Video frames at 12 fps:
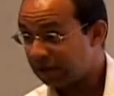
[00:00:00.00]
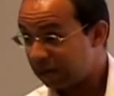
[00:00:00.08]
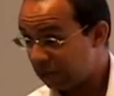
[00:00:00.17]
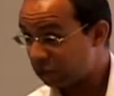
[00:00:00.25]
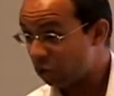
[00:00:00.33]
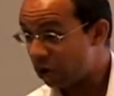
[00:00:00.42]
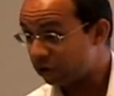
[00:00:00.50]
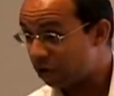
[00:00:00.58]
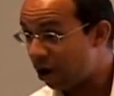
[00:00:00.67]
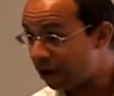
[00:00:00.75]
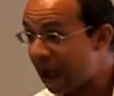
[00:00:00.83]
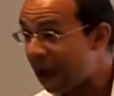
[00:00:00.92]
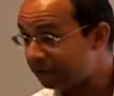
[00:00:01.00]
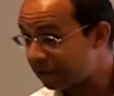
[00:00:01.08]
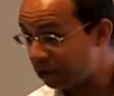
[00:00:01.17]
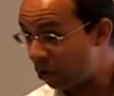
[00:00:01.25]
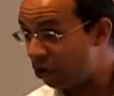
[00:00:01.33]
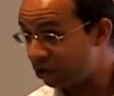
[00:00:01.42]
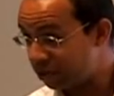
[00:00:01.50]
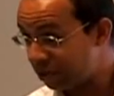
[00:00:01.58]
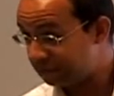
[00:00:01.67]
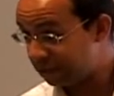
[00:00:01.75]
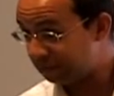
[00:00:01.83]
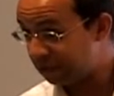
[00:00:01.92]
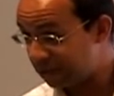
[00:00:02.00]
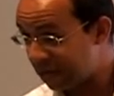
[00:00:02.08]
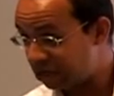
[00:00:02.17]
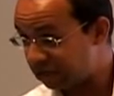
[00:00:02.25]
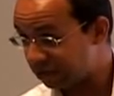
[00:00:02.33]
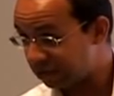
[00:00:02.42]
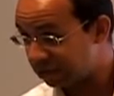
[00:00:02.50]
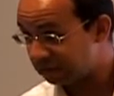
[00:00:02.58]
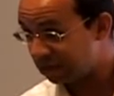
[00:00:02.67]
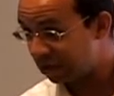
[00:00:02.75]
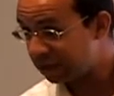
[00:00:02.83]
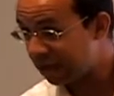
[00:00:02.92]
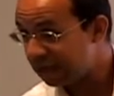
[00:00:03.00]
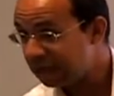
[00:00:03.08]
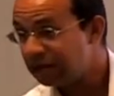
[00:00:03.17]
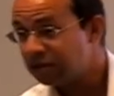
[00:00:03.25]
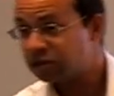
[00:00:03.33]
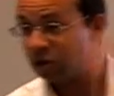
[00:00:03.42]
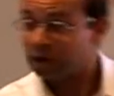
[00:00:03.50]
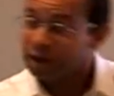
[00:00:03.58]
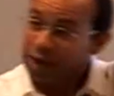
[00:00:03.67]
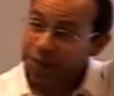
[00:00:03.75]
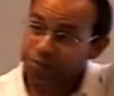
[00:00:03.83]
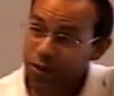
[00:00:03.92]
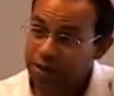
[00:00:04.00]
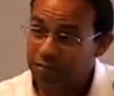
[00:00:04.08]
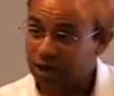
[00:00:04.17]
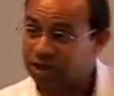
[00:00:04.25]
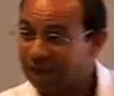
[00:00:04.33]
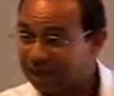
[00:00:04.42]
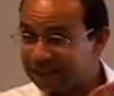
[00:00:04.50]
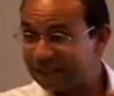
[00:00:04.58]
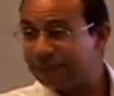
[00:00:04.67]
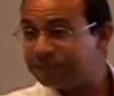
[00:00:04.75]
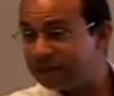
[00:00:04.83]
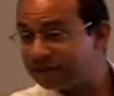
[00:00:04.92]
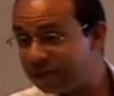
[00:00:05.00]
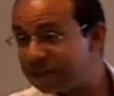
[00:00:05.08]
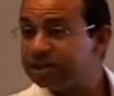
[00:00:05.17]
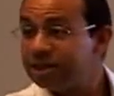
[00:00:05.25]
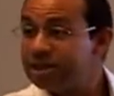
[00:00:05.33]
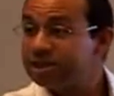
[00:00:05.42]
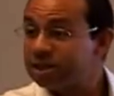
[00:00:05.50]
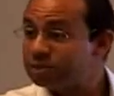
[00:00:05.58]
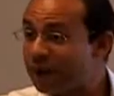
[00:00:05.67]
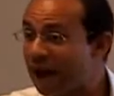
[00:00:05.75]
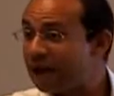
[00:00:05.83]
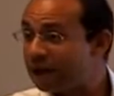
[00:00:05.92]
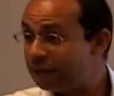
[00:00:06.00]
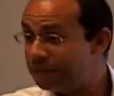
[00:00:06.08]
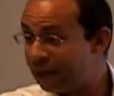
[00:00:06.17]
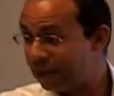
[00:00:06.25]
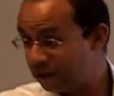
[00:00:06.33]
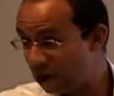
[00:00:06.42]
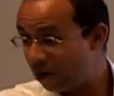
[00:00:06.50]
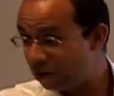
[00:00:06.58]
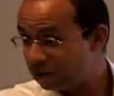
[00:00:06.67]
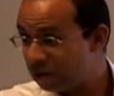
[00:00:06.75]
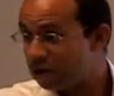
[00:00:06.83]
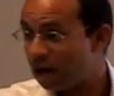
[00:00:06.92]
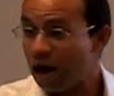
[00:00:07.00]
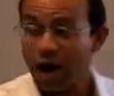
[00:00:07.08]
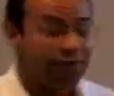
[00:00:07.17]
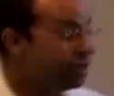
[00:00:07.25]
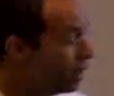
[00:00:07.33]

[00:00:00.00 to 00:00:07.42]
his work on African origin of civilization. Okay, so he pretty much accepted this thesis by Amélinot on the